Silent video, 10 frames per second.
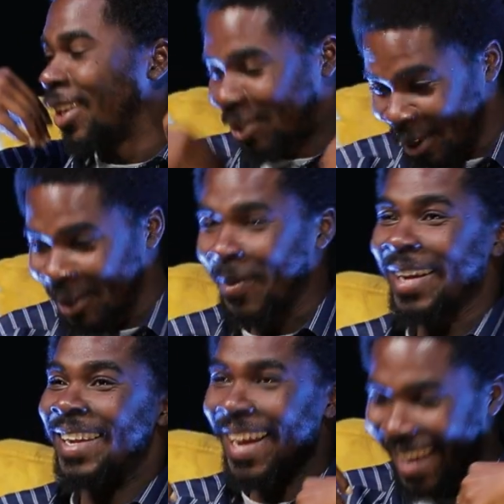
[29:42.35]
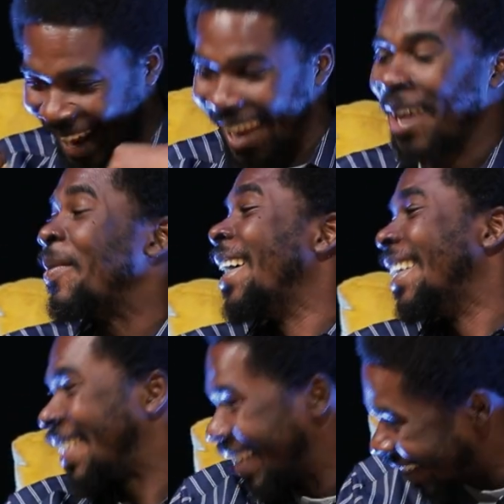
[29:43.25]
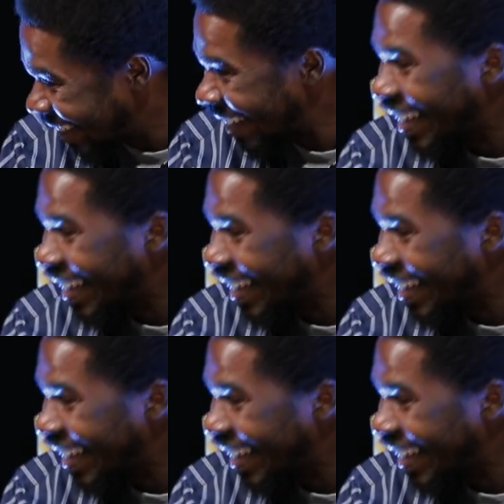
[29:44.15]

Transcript: So he's on my neck, and I'm editing.